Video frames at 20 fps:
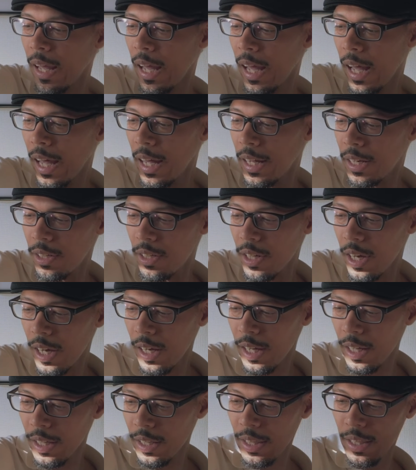And
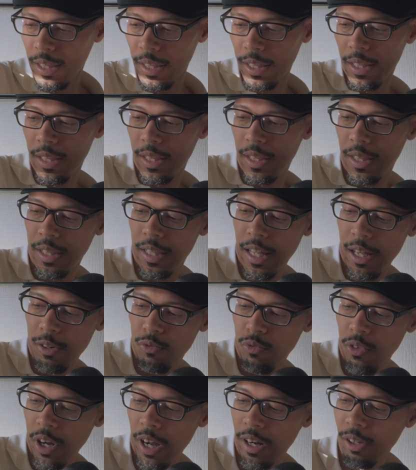that
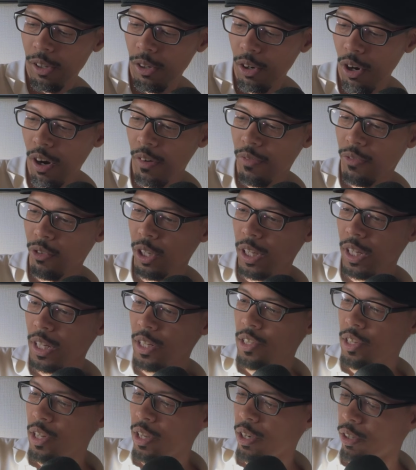regular offering
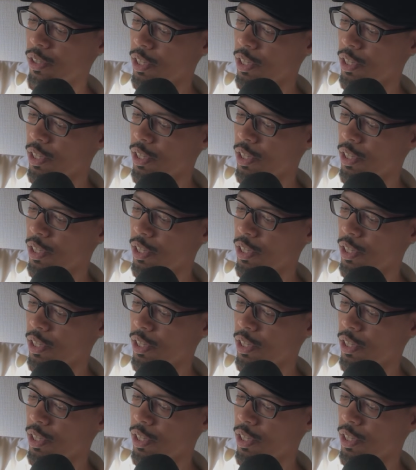is here.